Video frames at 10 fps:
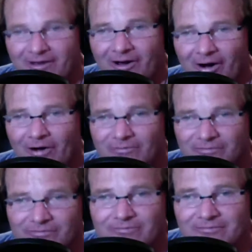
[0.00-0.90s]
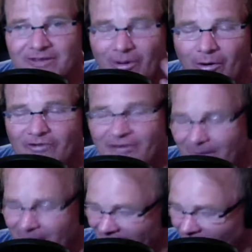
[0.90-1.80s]
our, you know, our
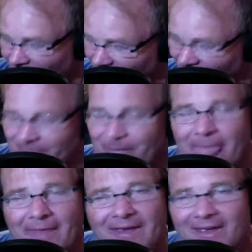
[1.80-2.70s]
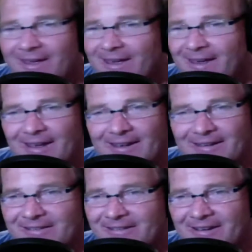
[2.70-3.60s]
time together here,
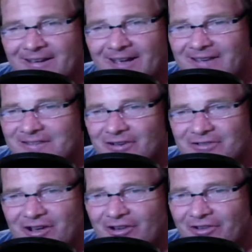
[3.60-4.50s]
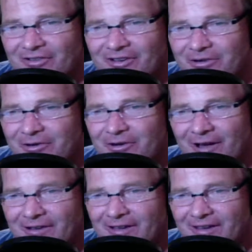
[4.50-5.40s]
and a guy starts calling CQ
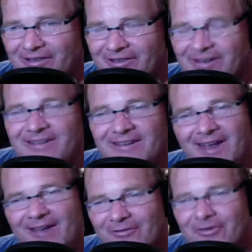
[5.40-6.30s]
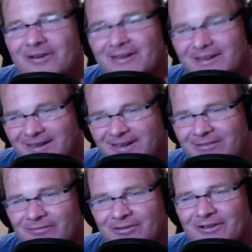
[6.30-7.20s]
contest. He never
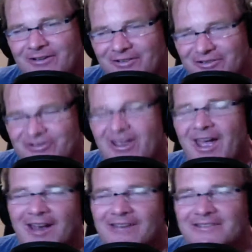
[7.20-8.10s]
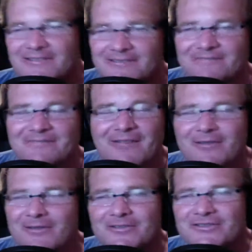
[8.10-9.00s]
even checked, never
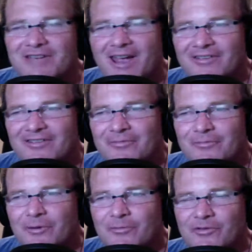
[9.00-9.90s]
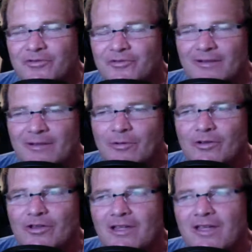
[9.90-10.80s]
even checked to see if frequency is
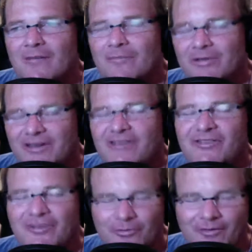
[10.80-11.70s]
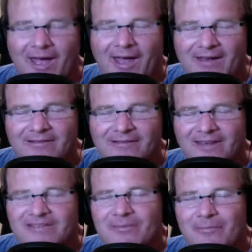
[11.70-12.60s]
available. Please do that.
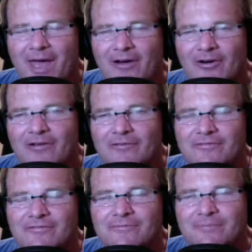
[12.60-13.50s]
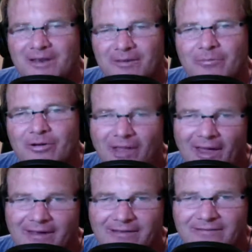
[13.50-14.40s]
It's a matter of being
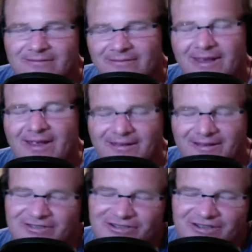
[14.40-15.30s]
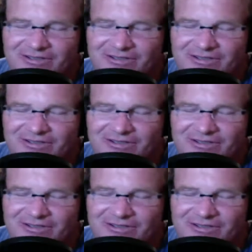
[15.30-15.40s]
polite and it's just